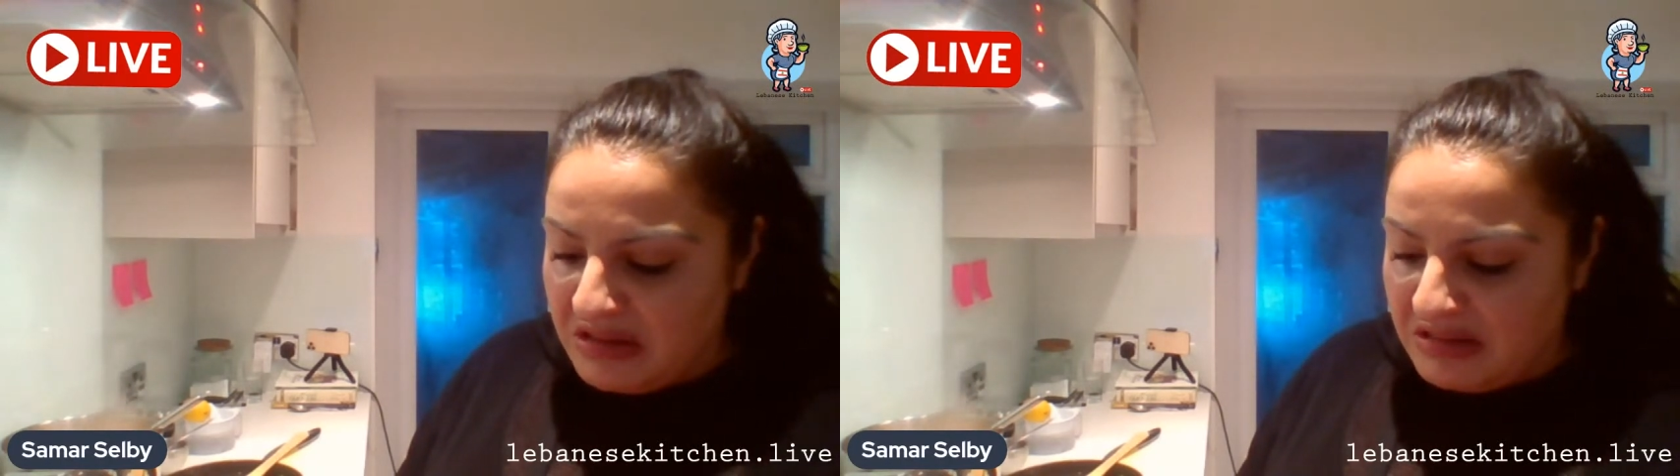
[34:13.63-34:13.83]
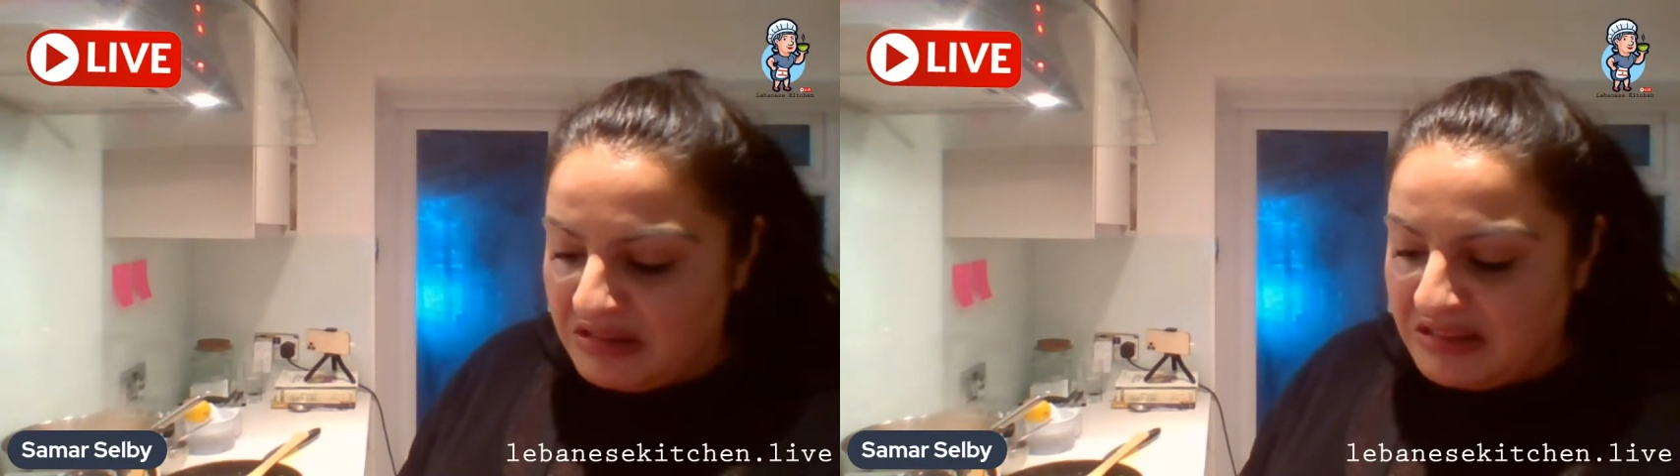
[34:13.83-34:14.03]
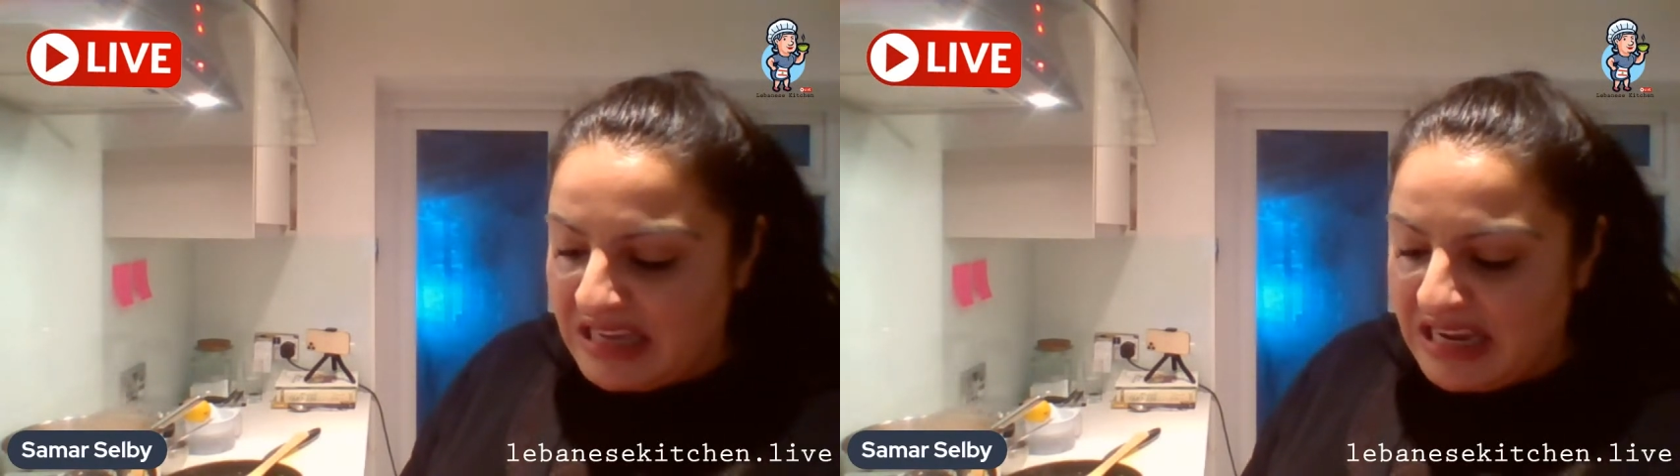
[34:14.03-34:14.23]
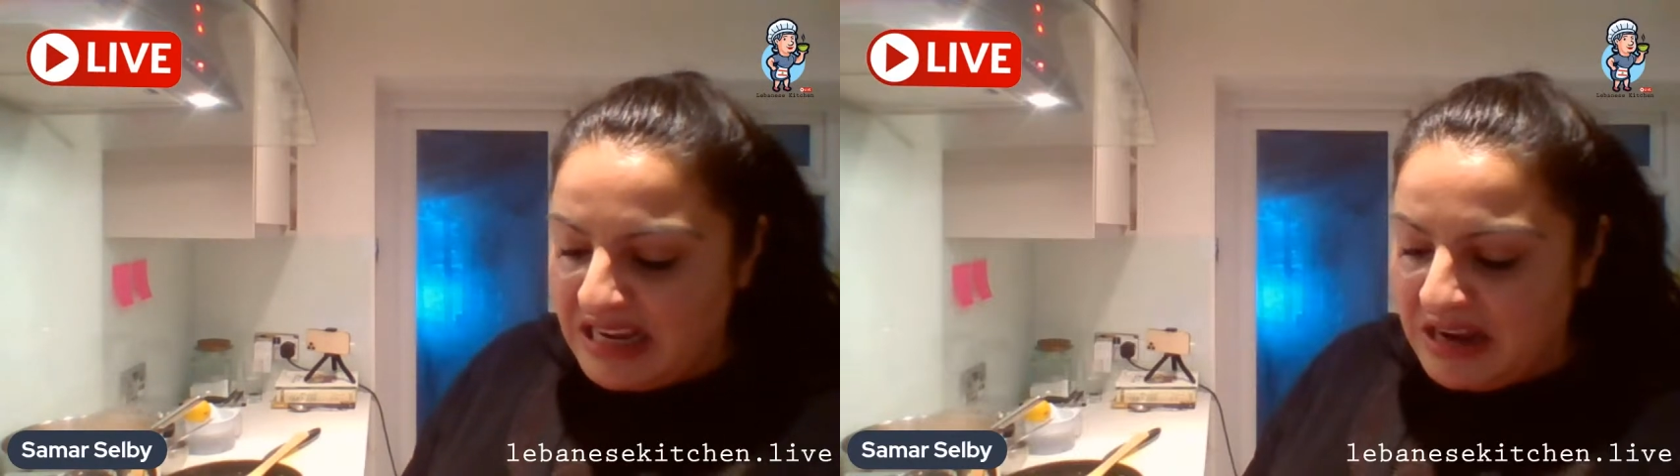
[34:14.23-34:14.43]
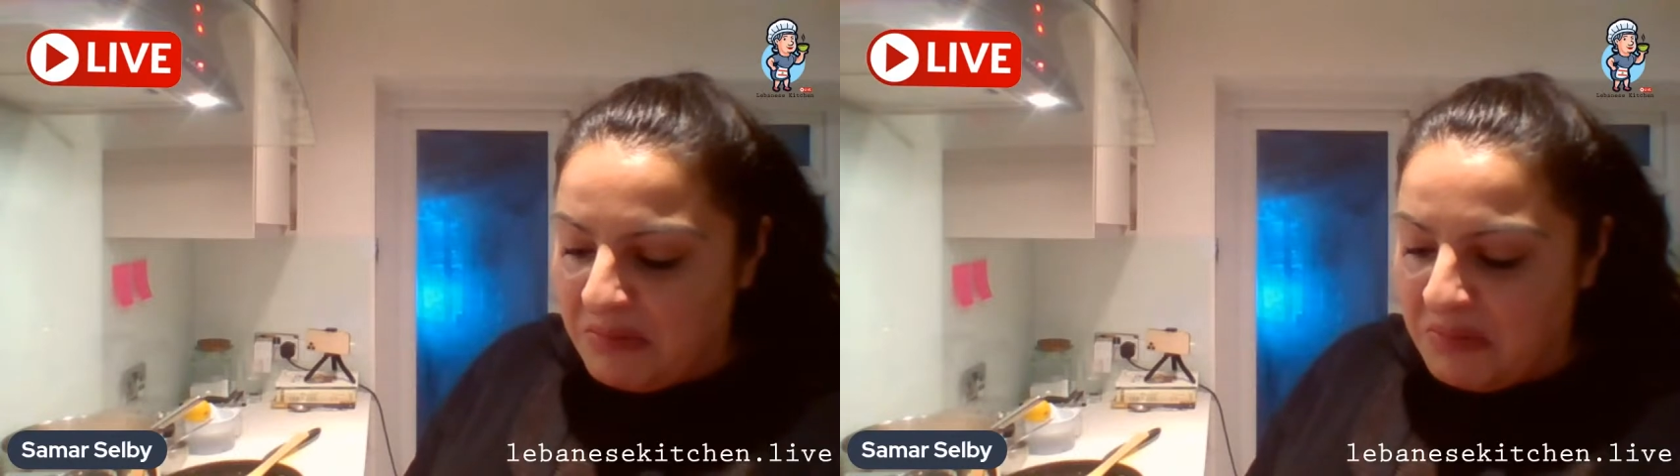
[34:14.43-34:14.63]

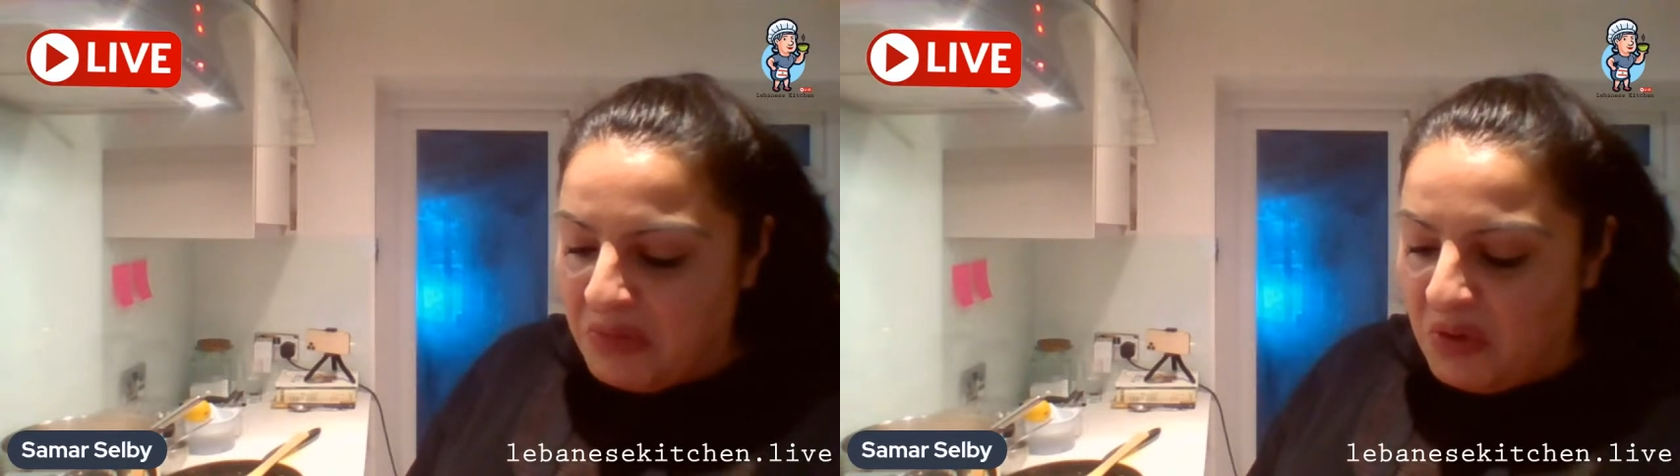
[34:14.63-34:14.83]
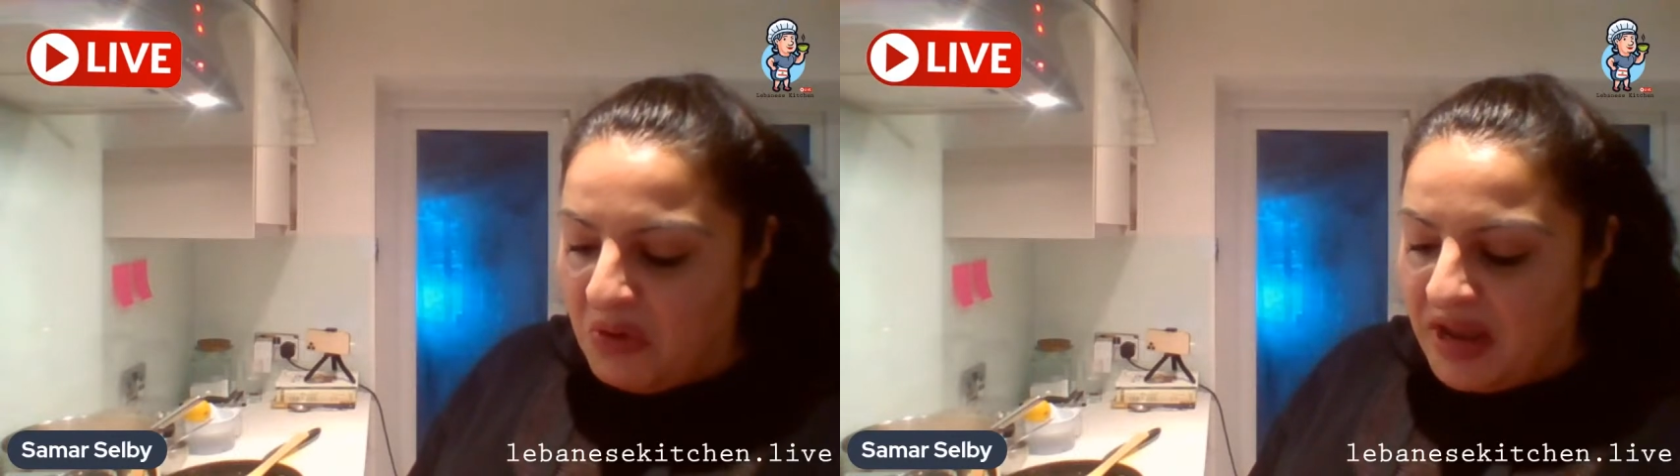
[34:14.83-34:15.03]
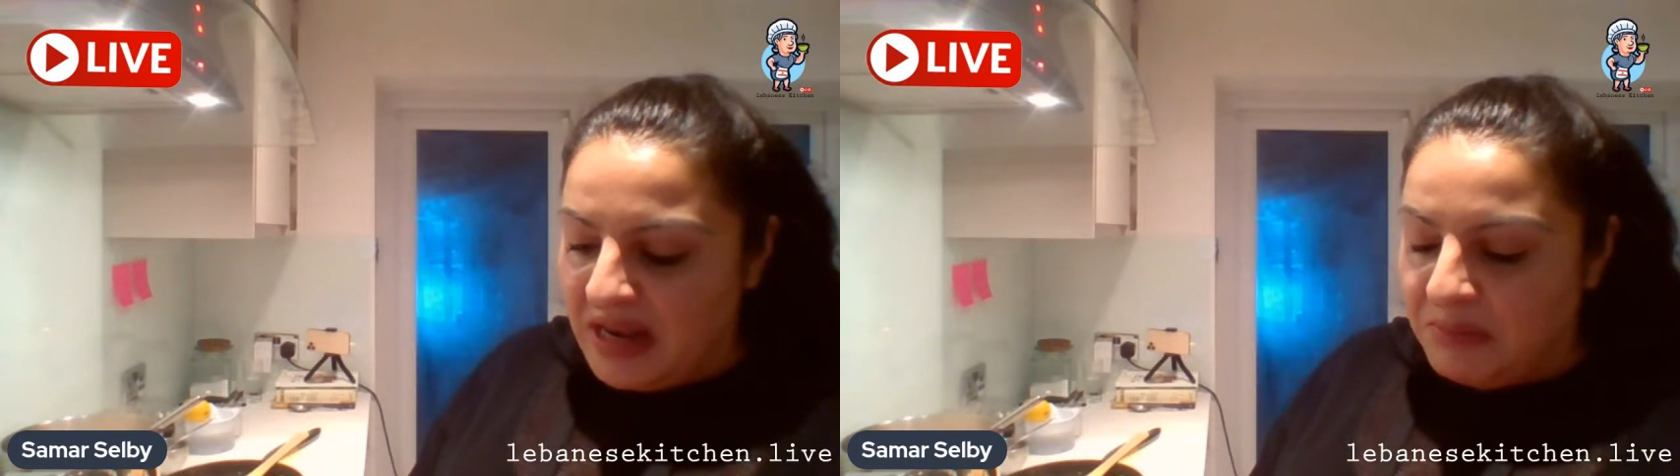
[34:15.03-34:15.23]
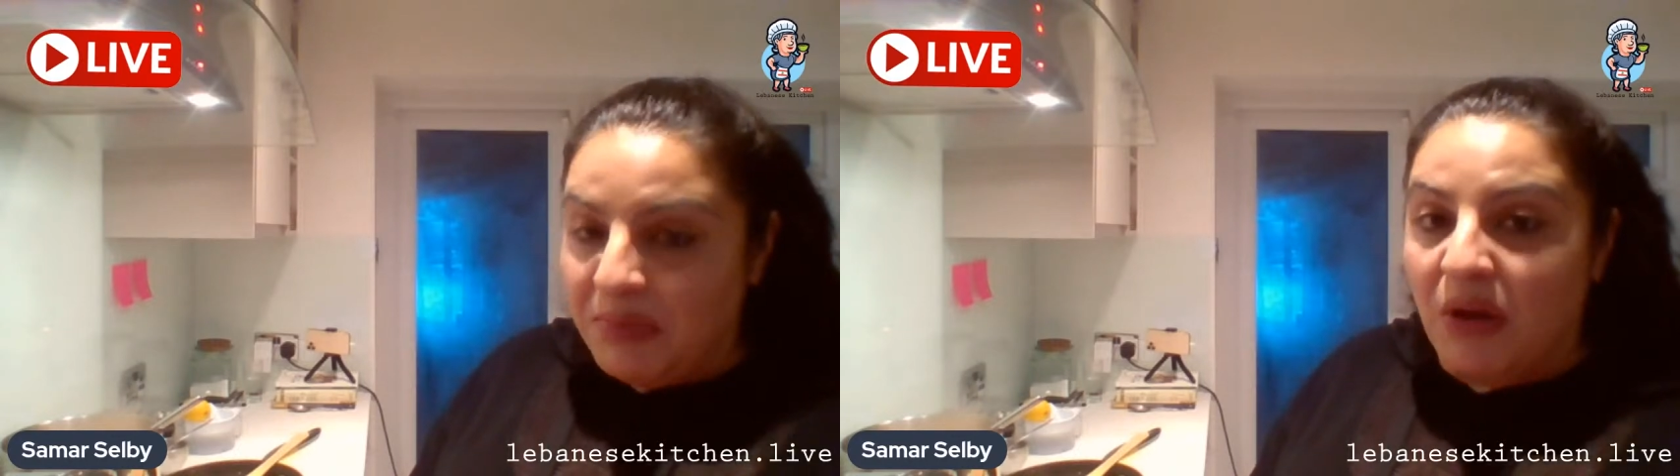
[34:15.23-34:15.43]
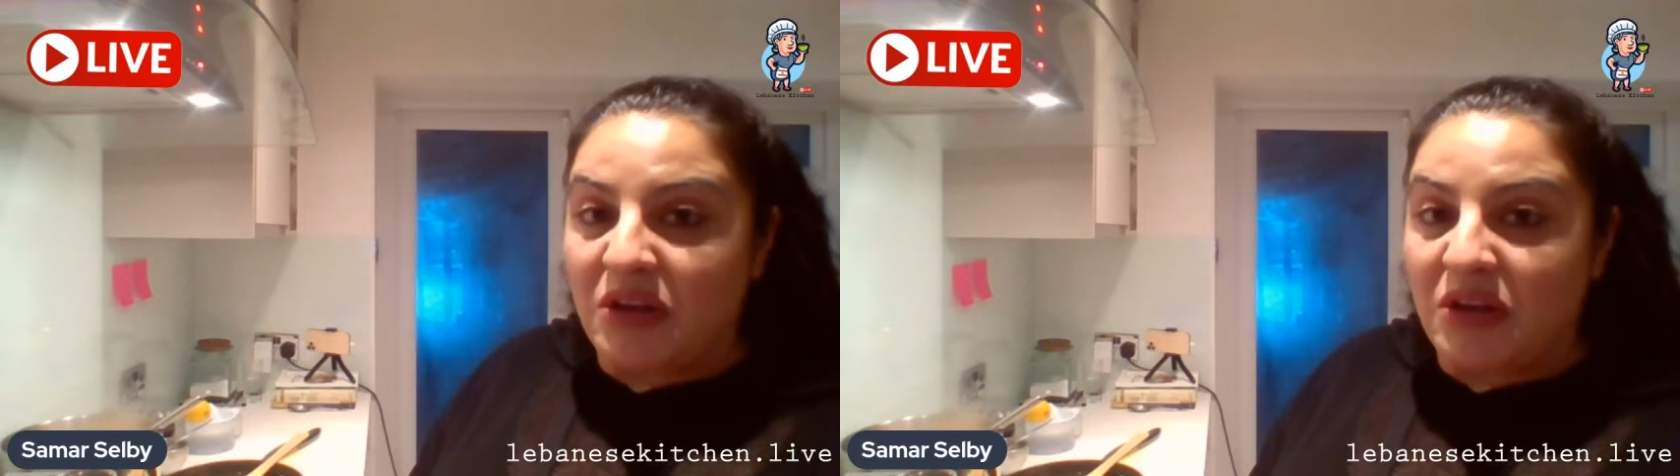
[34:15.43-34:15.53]
seen more in